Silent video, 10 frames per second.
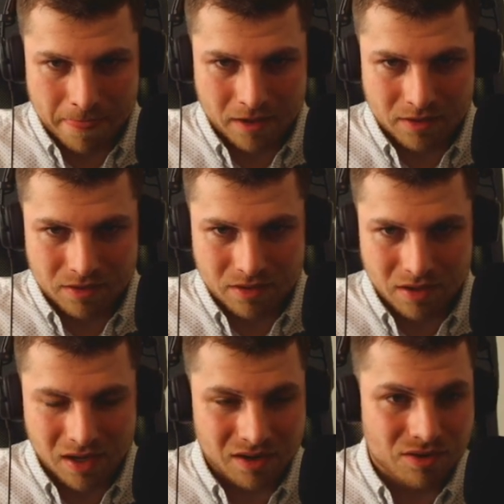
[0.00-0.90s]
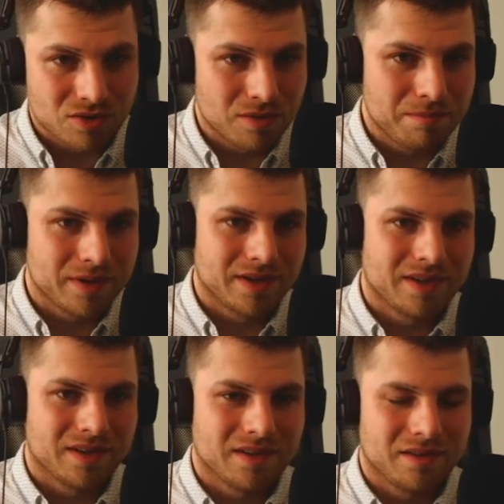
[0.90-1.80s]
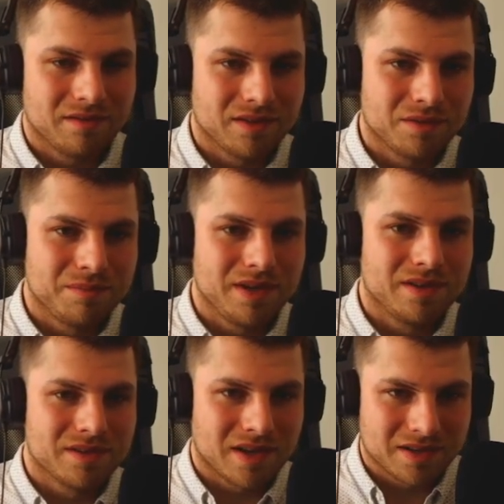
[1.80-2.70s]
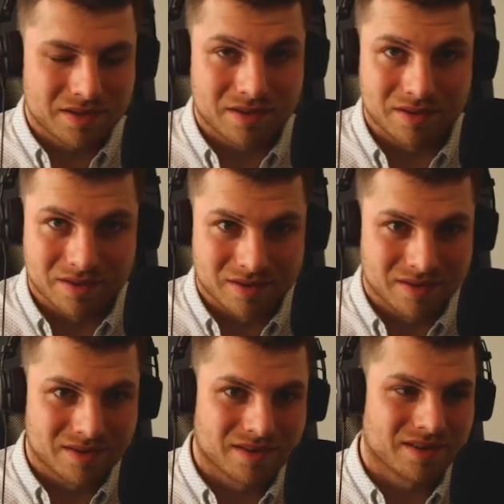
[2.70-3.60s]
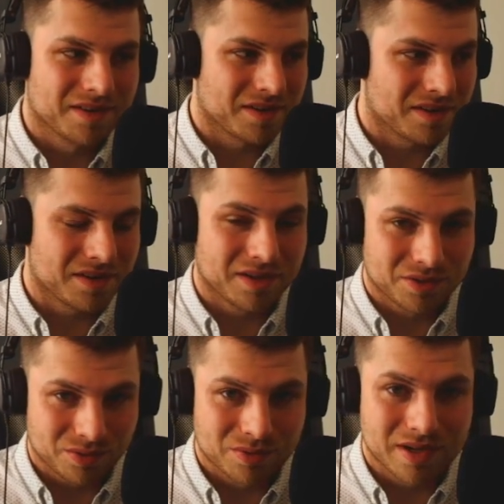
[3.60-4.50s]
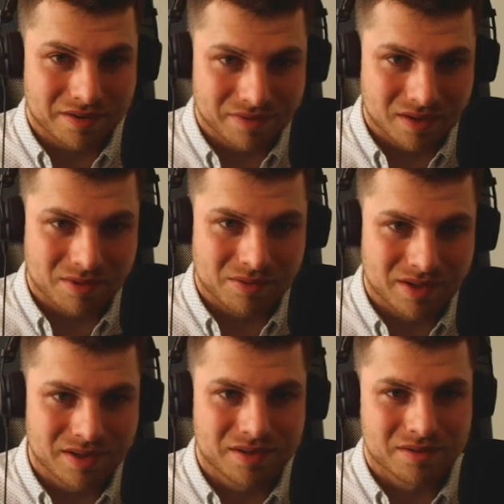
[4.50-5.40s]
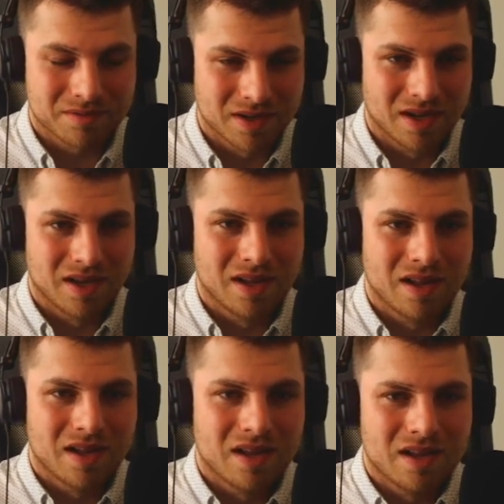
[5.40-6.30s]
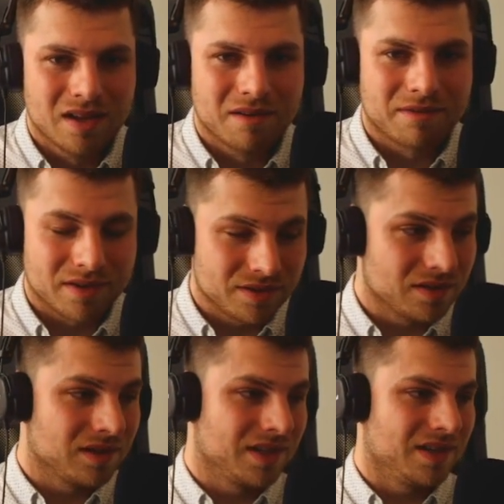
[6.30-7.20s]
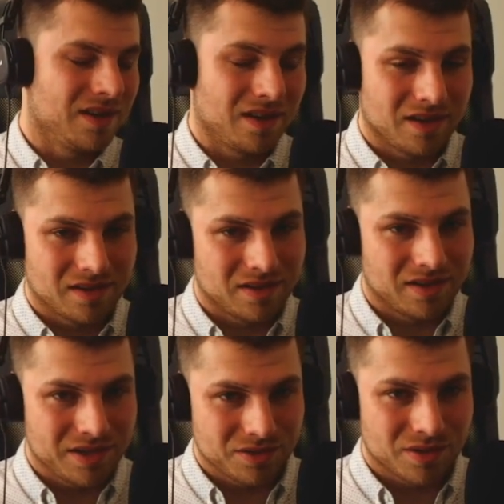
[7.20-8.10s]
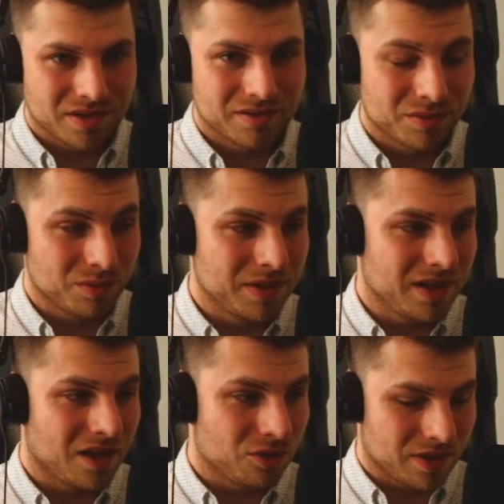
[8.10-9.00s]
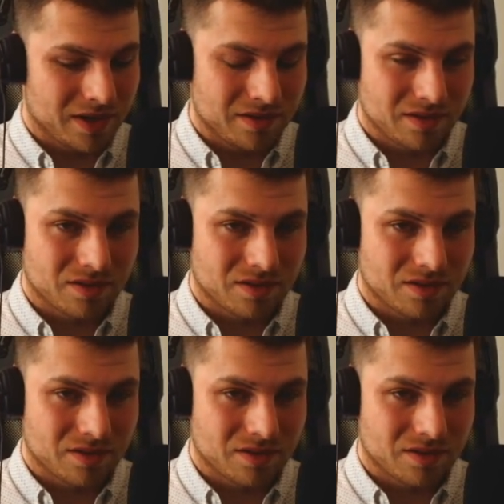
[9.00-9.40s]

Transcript: string copy will be disaster. Yeah, so careful about this. Firstly, resources to be allocated